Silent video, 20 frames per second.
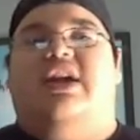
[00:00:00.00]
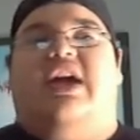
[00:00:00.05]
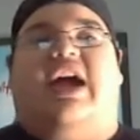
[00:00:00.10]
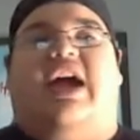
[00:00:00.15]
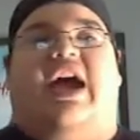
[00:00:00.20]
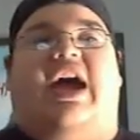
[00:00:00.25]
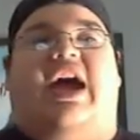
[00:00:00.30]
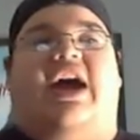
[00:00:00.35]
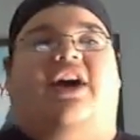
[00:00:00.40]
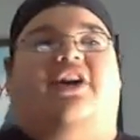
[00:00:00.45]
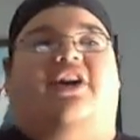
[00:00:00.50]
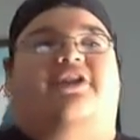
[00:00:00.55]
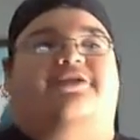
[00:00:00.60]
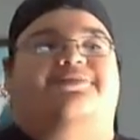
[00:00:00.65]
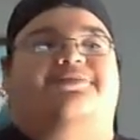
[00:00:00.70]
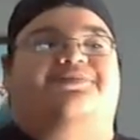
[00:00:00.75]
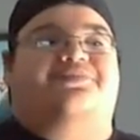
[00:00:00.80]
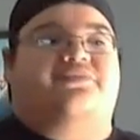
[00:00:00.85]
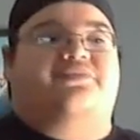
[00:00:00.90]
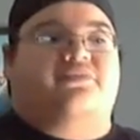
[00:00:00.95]

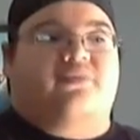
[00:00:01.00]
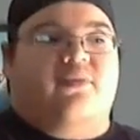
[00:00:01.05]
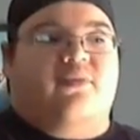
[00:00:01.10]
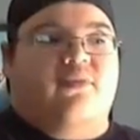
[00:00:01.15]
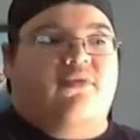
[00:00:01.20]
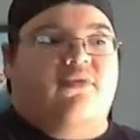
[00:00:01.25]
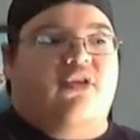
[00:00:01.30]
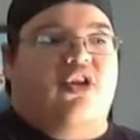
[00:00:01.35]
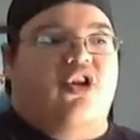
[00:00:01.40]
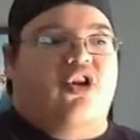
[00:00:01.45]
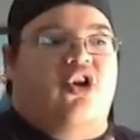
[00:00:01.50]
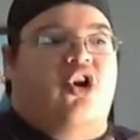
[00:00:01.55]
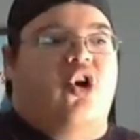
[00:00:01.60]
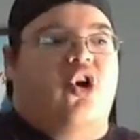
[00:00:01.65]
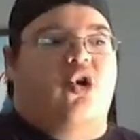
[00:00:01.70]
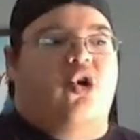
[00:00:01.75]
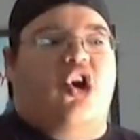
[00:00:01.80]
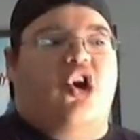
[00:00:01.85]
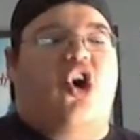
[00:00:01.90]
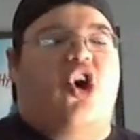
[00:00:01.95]
How
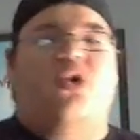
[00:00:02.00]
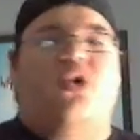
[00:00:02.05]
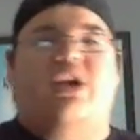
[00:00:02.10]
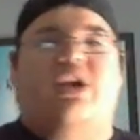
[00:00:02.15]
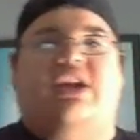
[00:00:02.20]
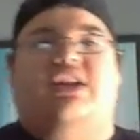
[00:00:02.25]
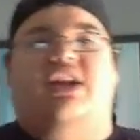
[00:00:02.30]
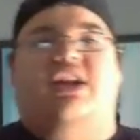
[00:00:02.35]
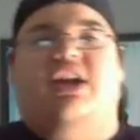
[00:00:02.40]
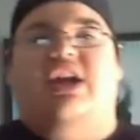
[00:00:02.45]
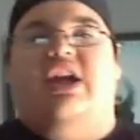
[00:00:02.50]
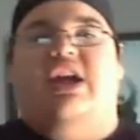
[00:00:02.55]
Hulk Hogan